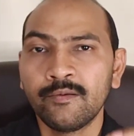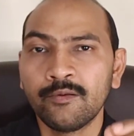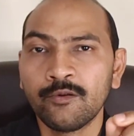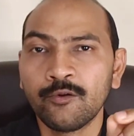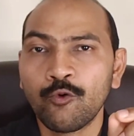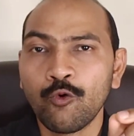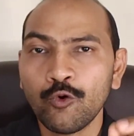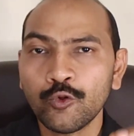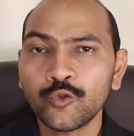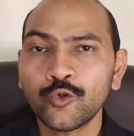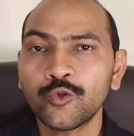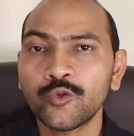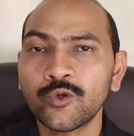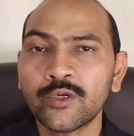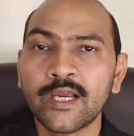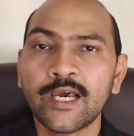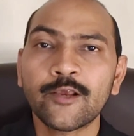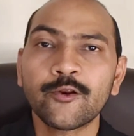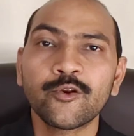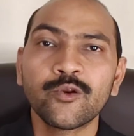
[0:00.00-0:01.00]
go through the
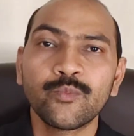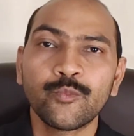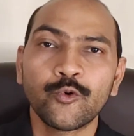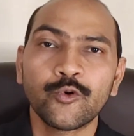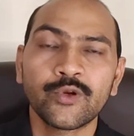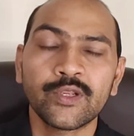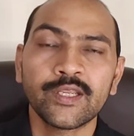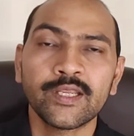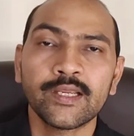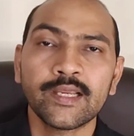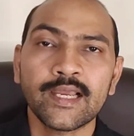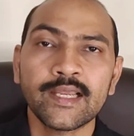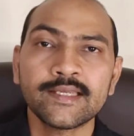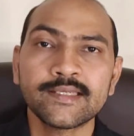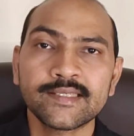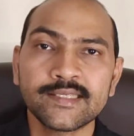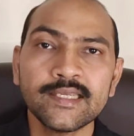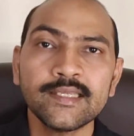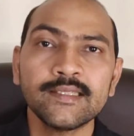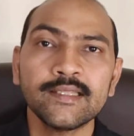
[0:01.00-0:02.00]
Caro reporting and
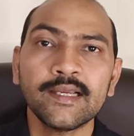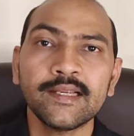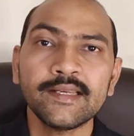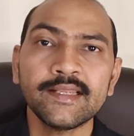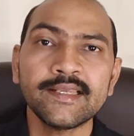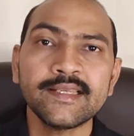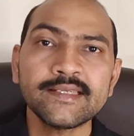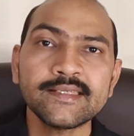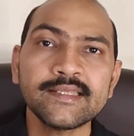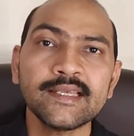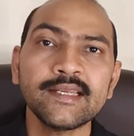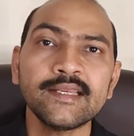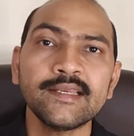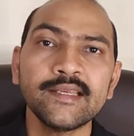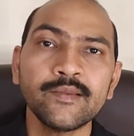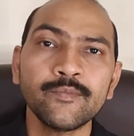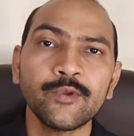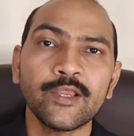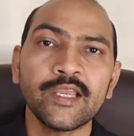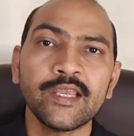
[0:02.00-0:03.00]
see that is there
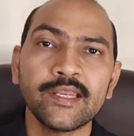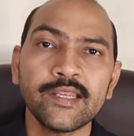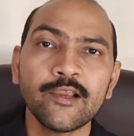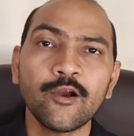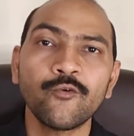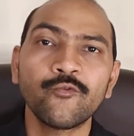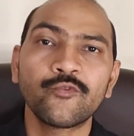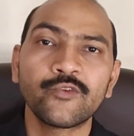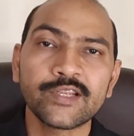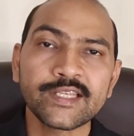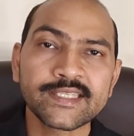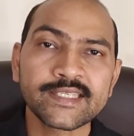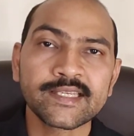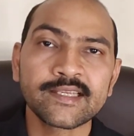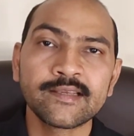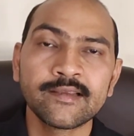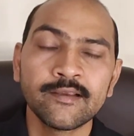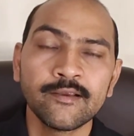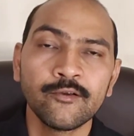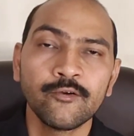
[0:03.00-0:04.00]
any area of risk
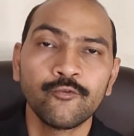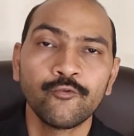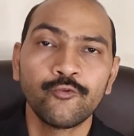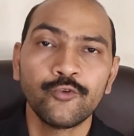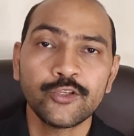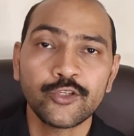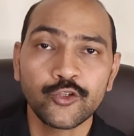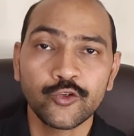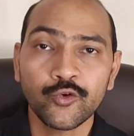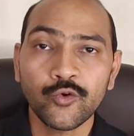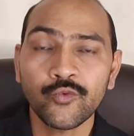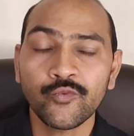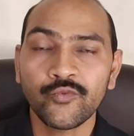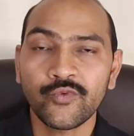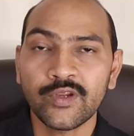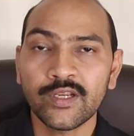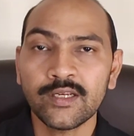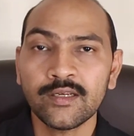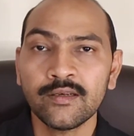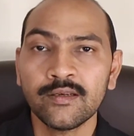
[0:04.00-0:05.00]
which you
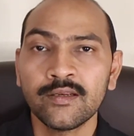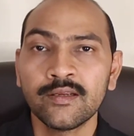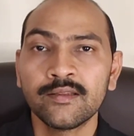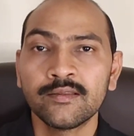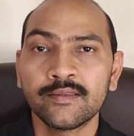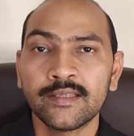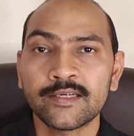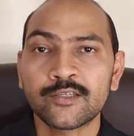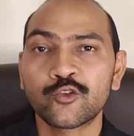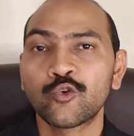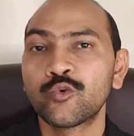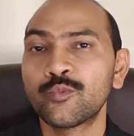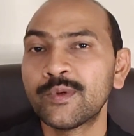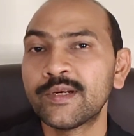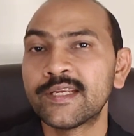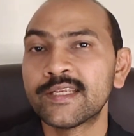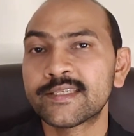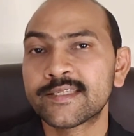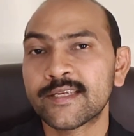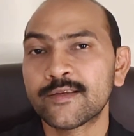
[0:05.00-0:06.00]
feel that should be
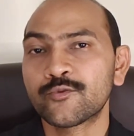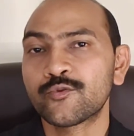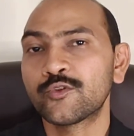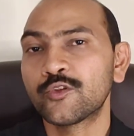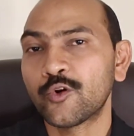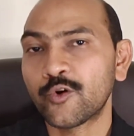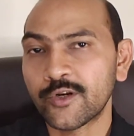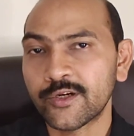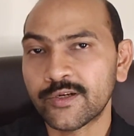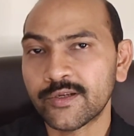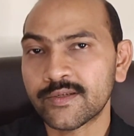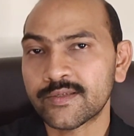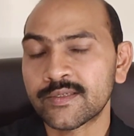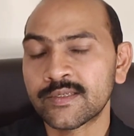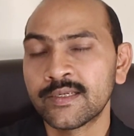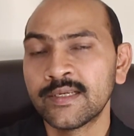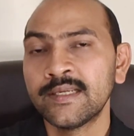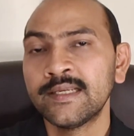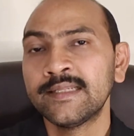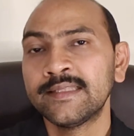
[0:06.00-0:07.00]
discussed with the
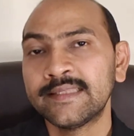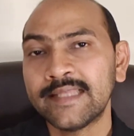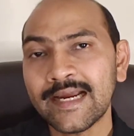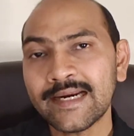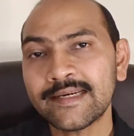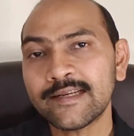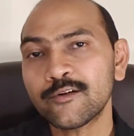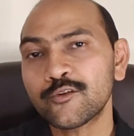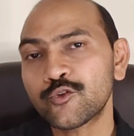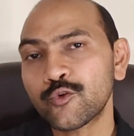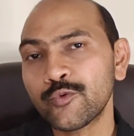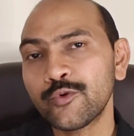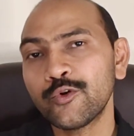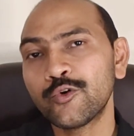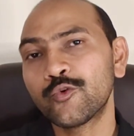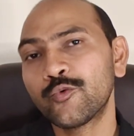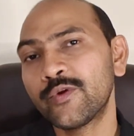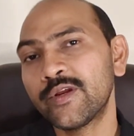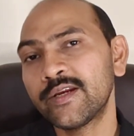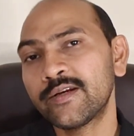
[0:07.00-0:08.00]
auditors. That also you
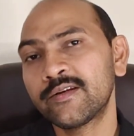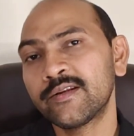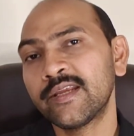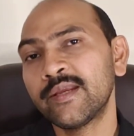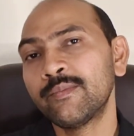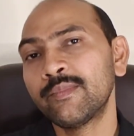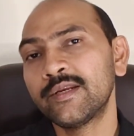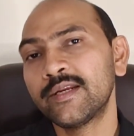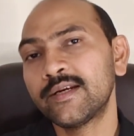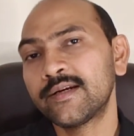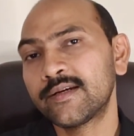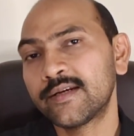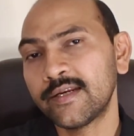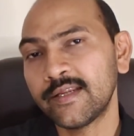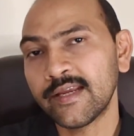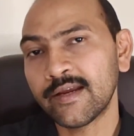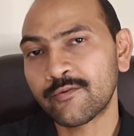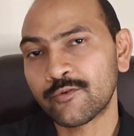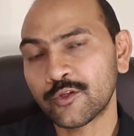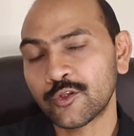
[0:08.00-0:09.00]
do it immediately
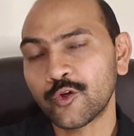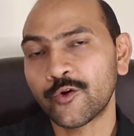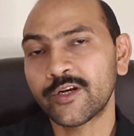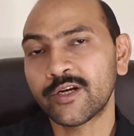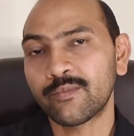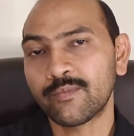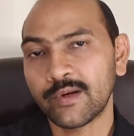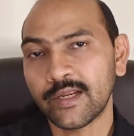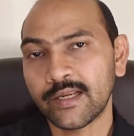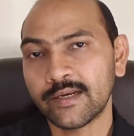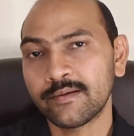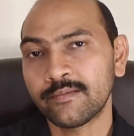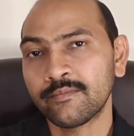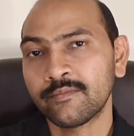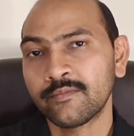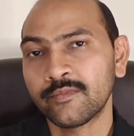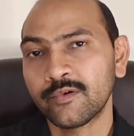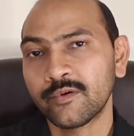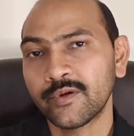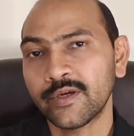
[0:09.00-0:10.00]
after the audit plan.
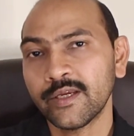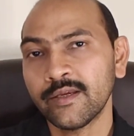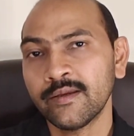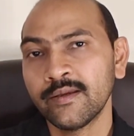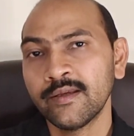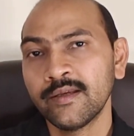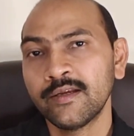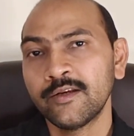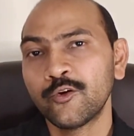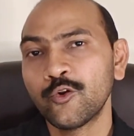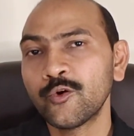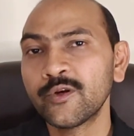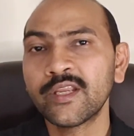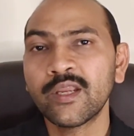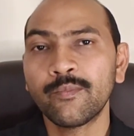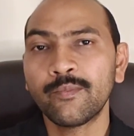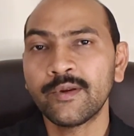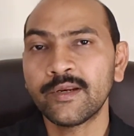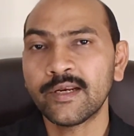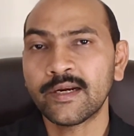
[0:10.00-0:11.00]
Okay, don't
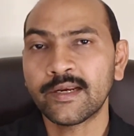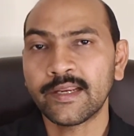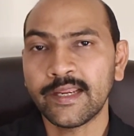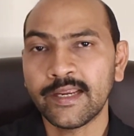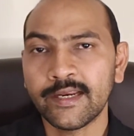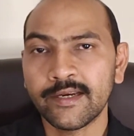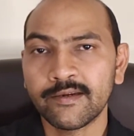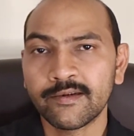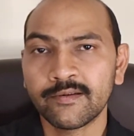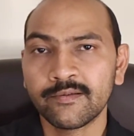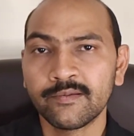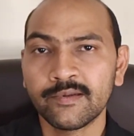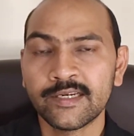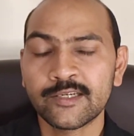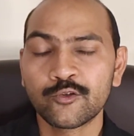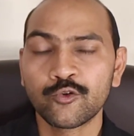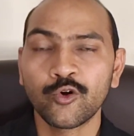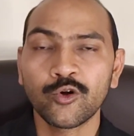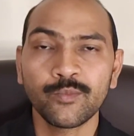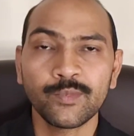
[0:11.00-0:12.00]
keep it at the end.
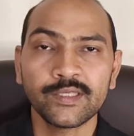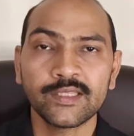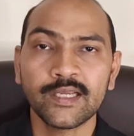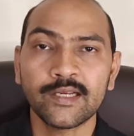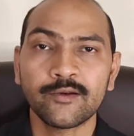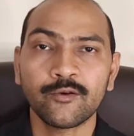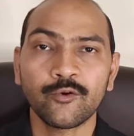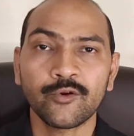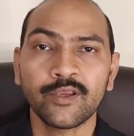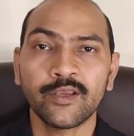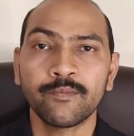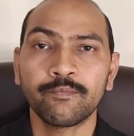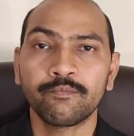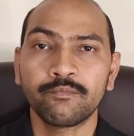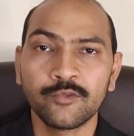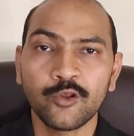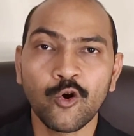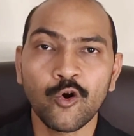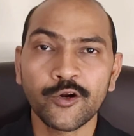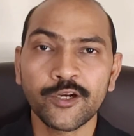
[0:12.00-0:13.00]
It's not be that okay,
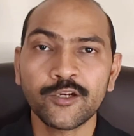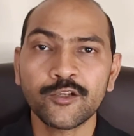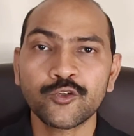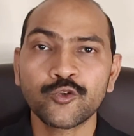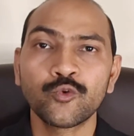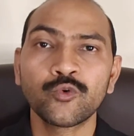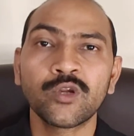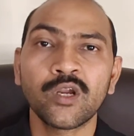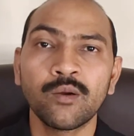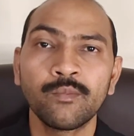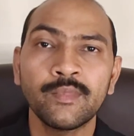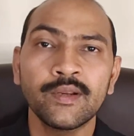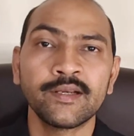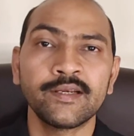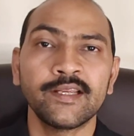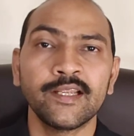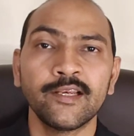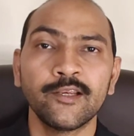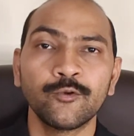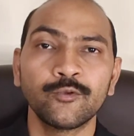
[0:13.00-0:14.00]
the auditor should come and
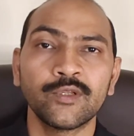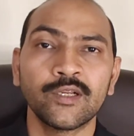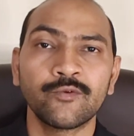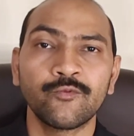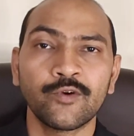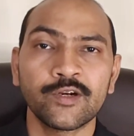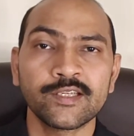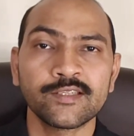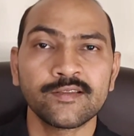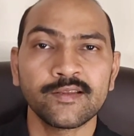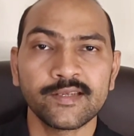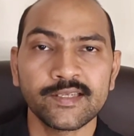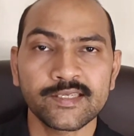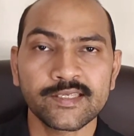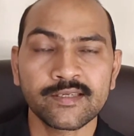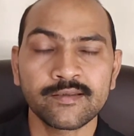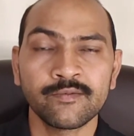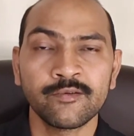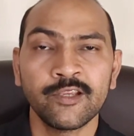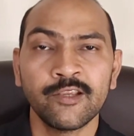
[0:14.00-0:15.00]
tell you that what is the
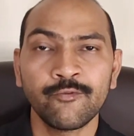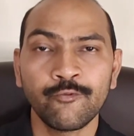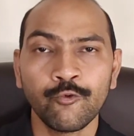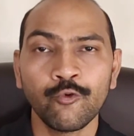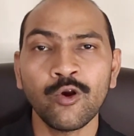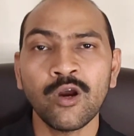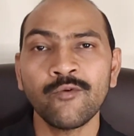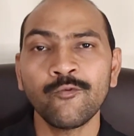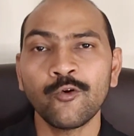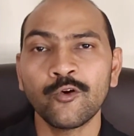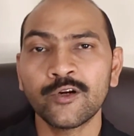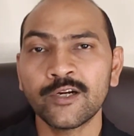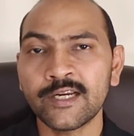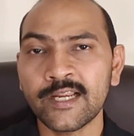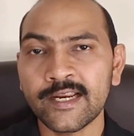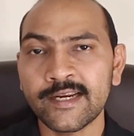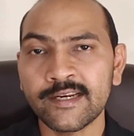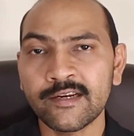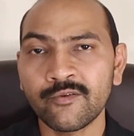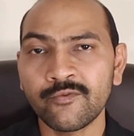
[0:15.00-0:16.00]
risk. If you have already
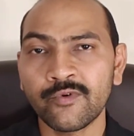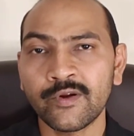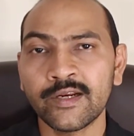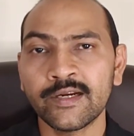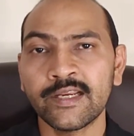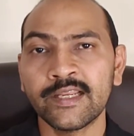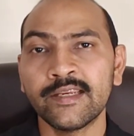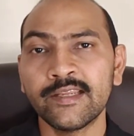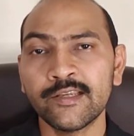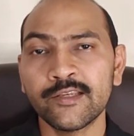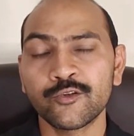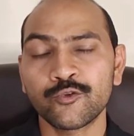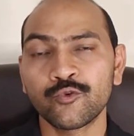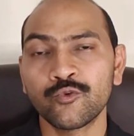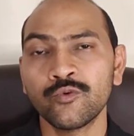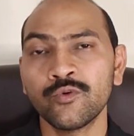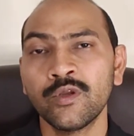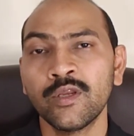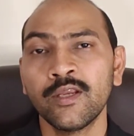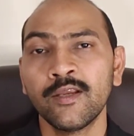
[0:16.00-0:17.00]
identified any
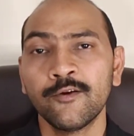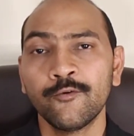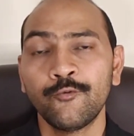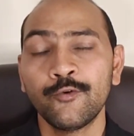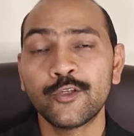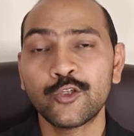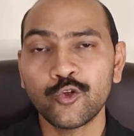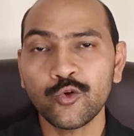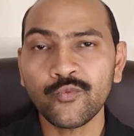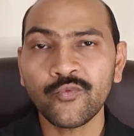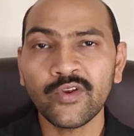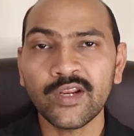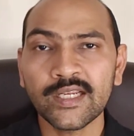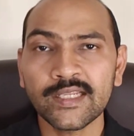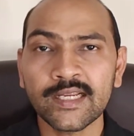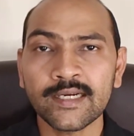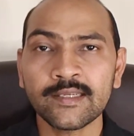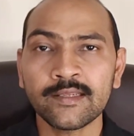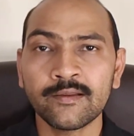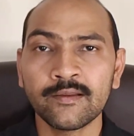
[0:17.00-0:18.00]
issue which you feel
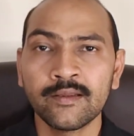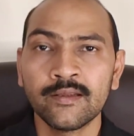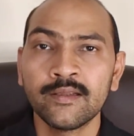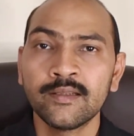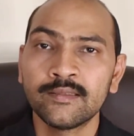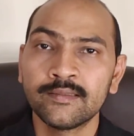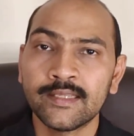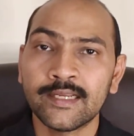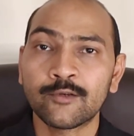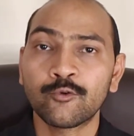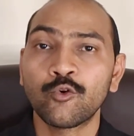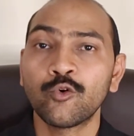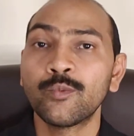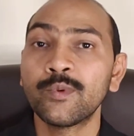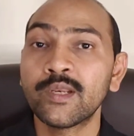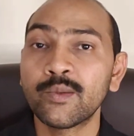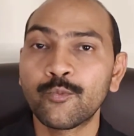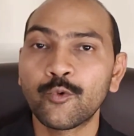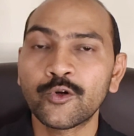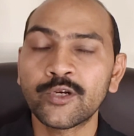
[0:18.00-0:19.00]
that could be
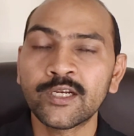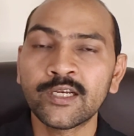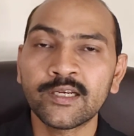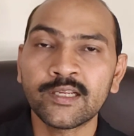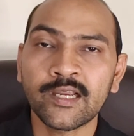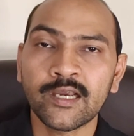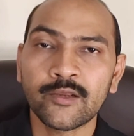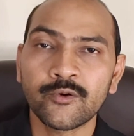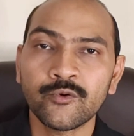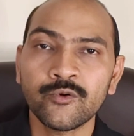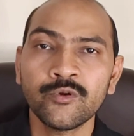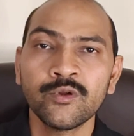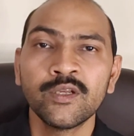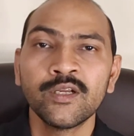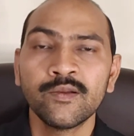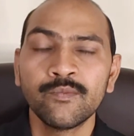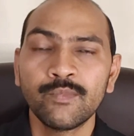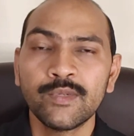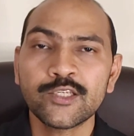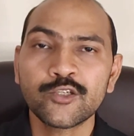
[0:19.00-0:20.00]
reported in Caro,
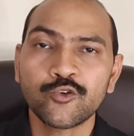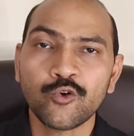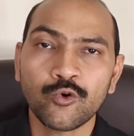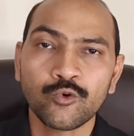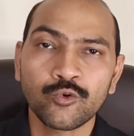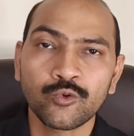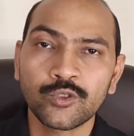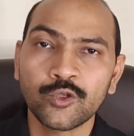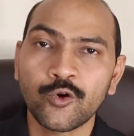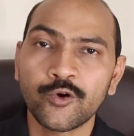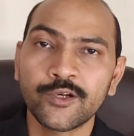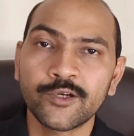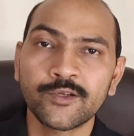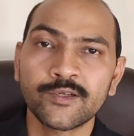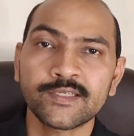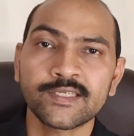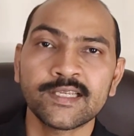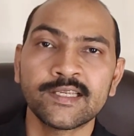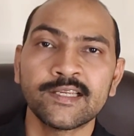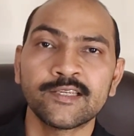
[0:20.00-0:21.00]
please talk to the
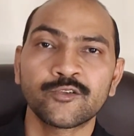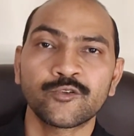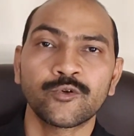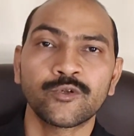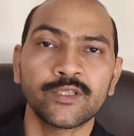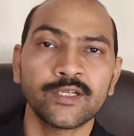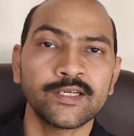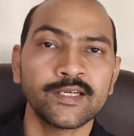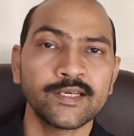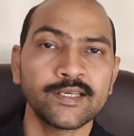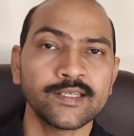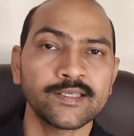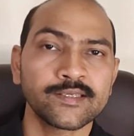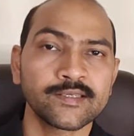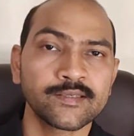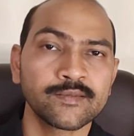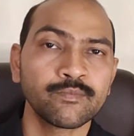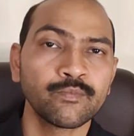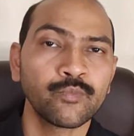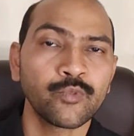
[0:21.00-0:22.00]
auditors and ensure that it
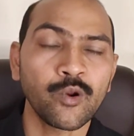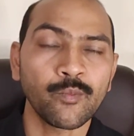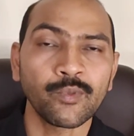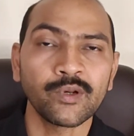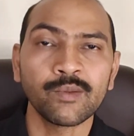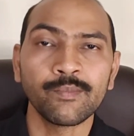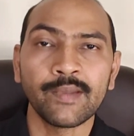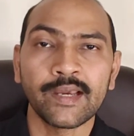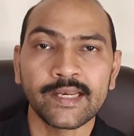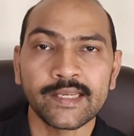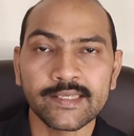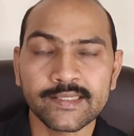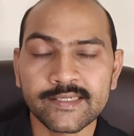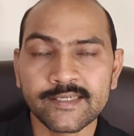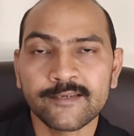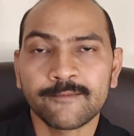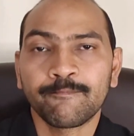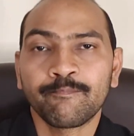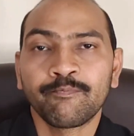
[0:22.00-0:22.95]
is properly managed.